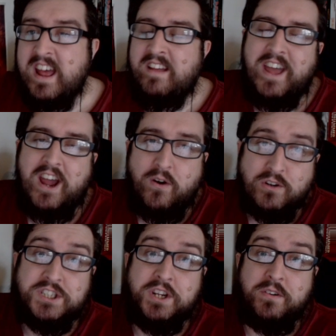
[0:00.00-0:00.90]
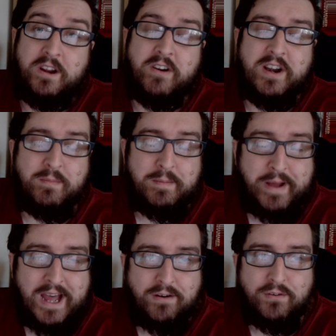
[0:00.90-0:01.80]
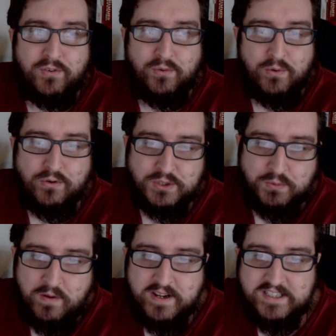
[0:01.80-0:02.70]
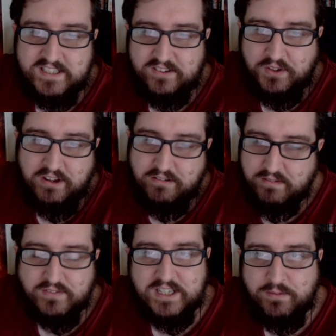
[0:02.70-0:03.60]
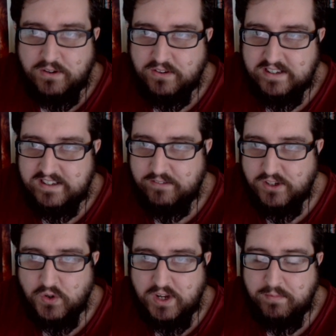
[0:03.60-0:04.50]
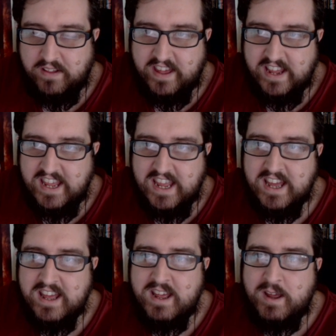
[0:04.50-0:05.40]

They are also incredibly powerful rules-wise, although obviously we're not necessarily talking about that here.